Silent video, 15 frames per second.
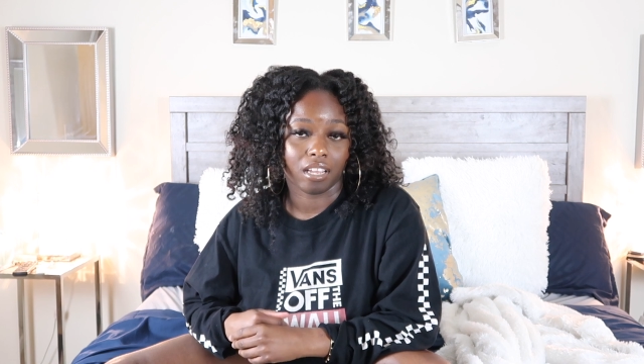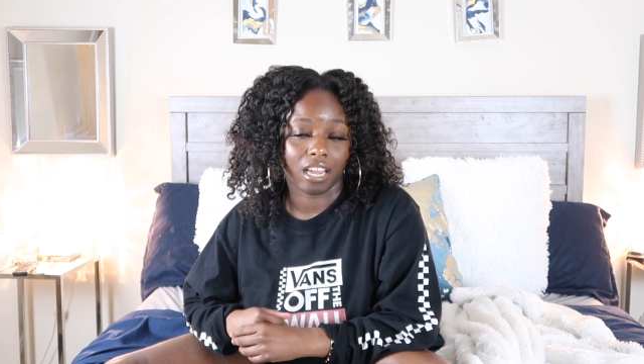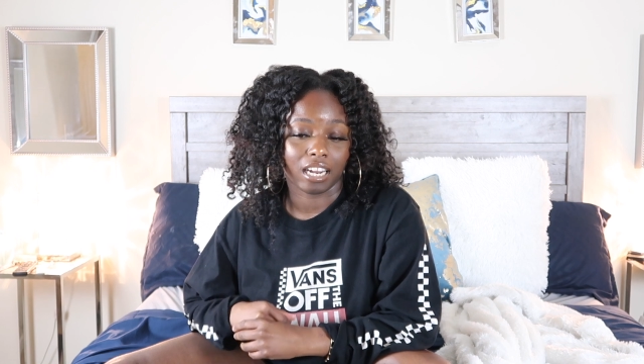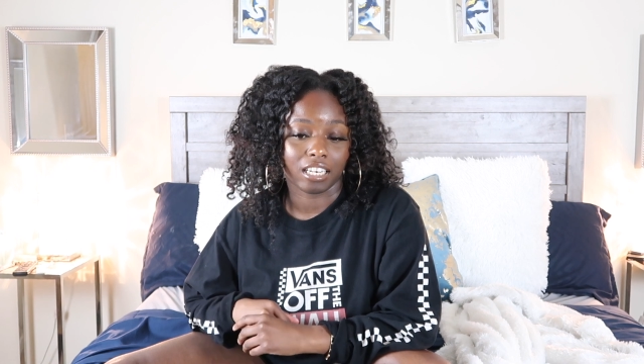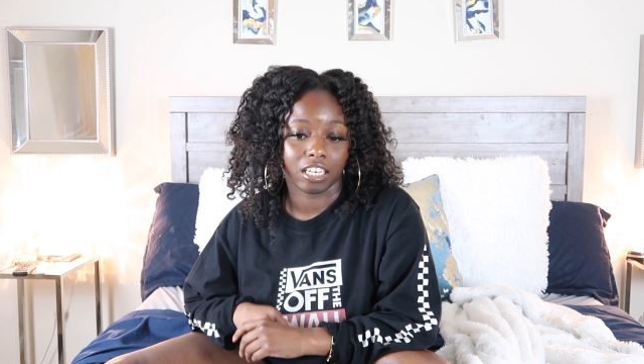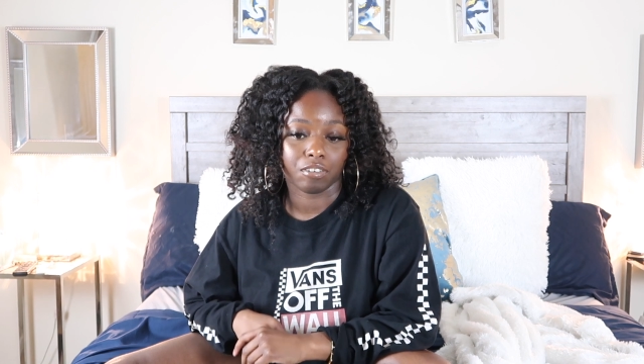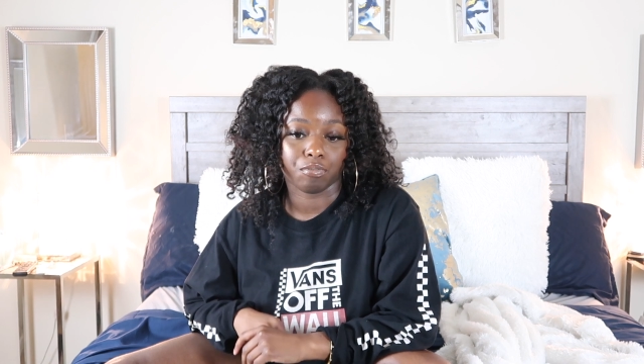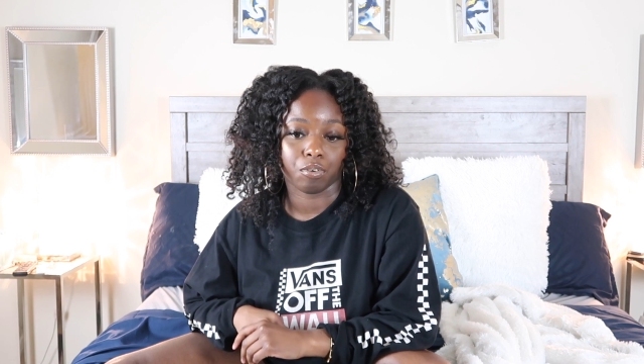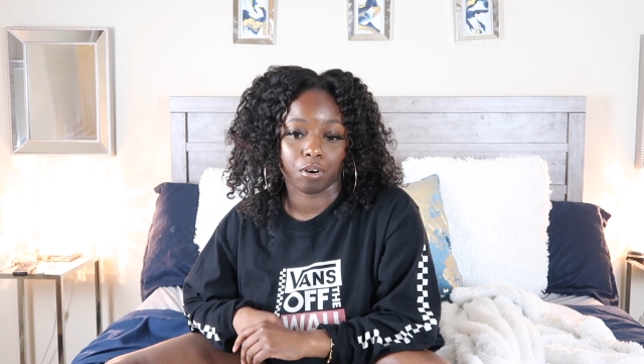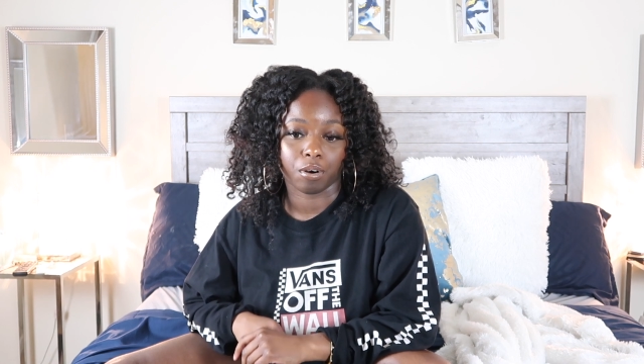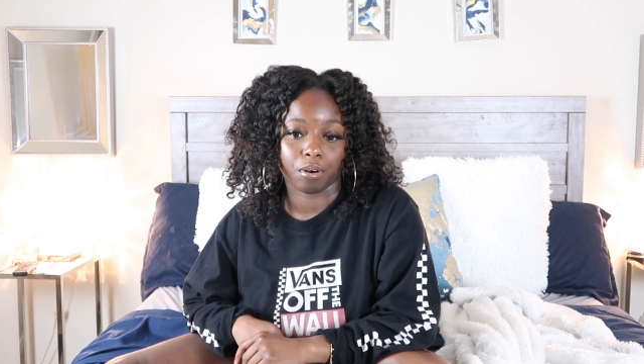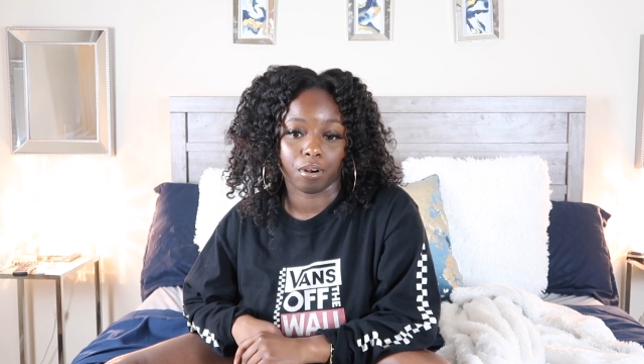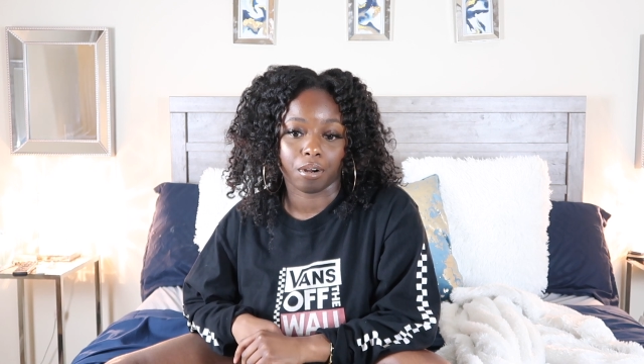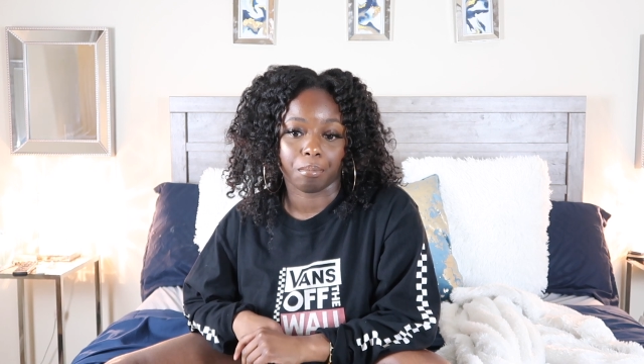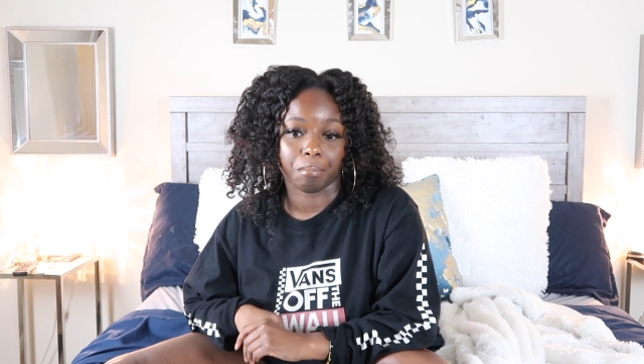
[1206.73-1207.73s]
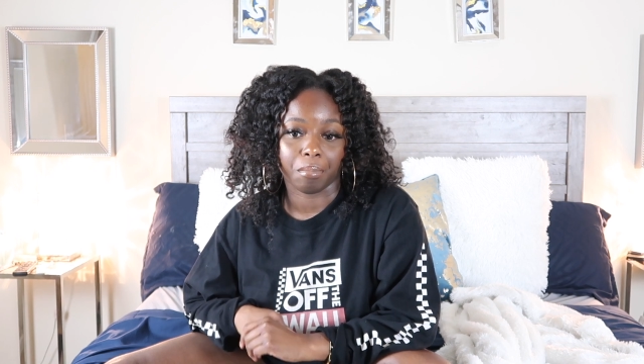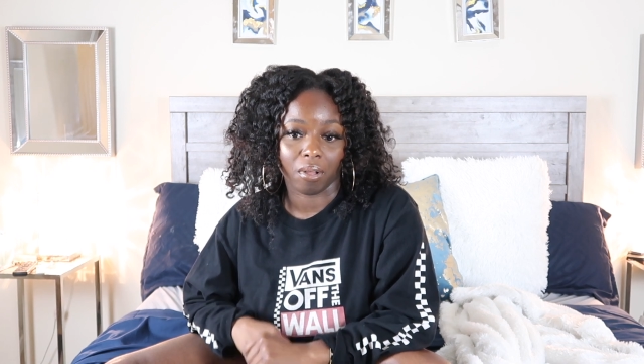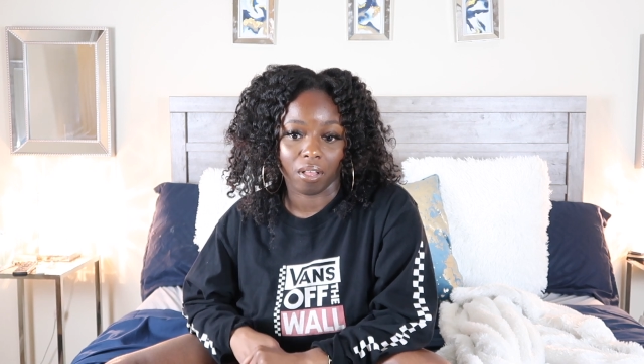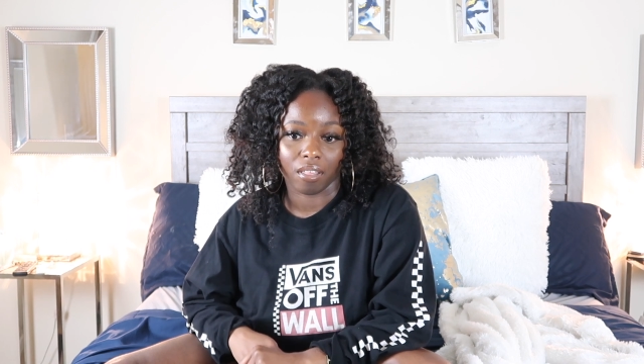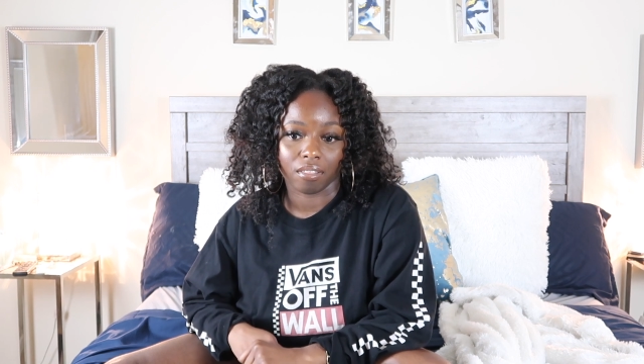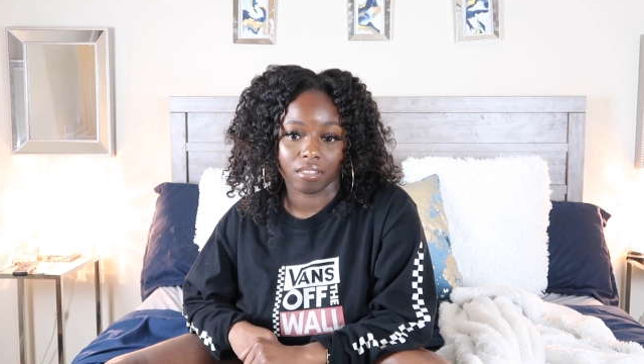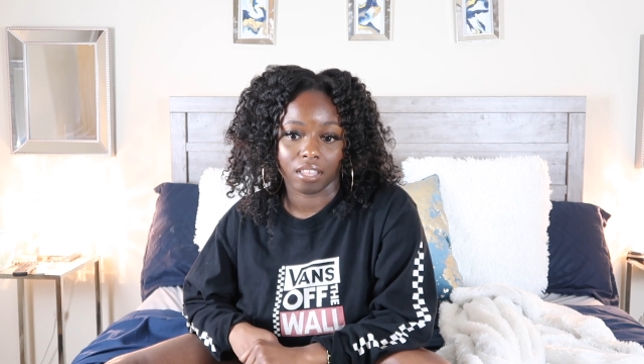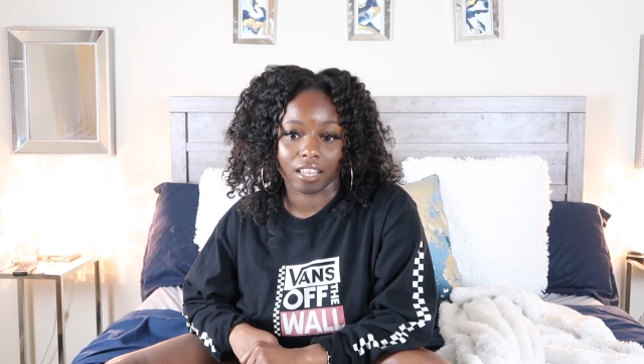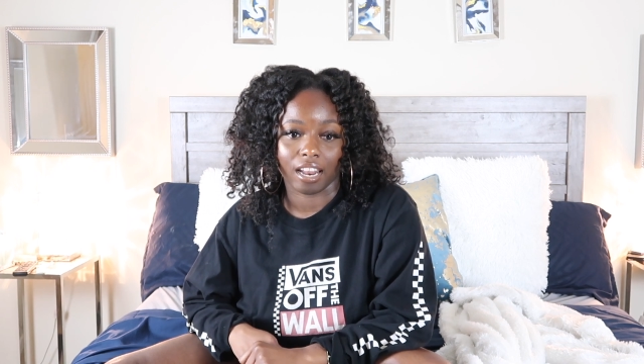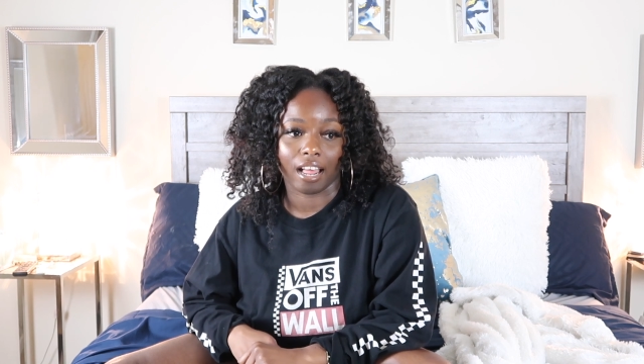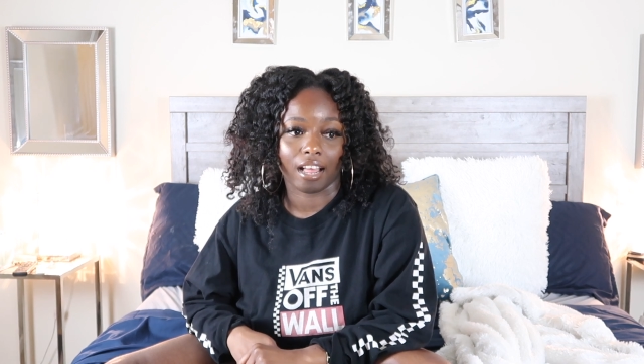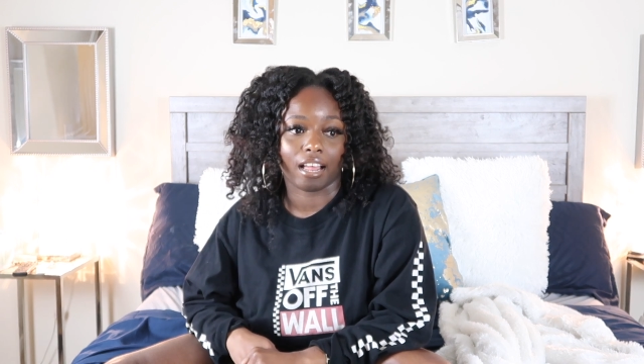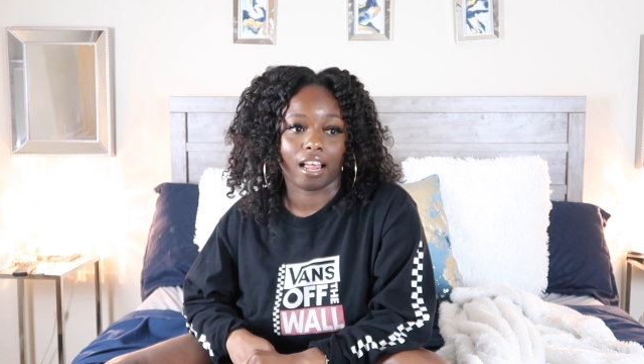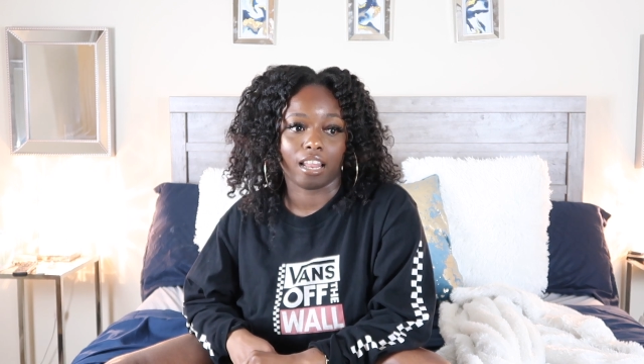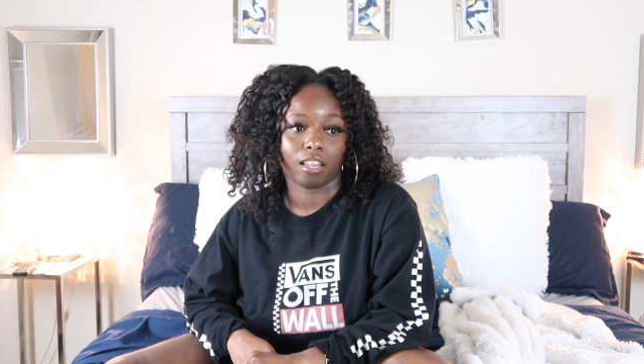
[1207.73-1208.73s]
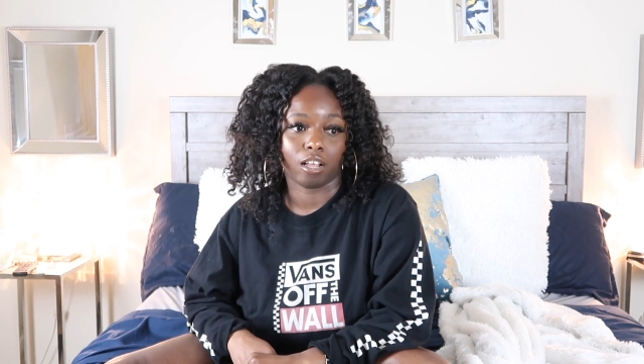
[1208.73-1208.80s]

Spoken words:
I did it for a month and I